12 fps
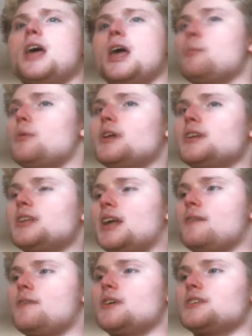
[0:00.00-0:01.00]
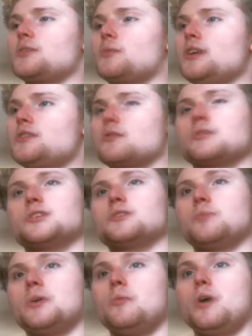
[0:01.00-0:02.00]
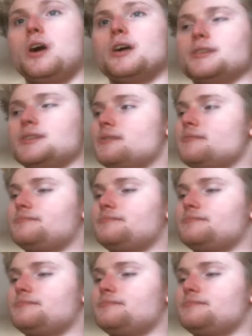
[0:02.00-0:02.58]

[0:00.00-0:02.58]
able to give us the resources we want.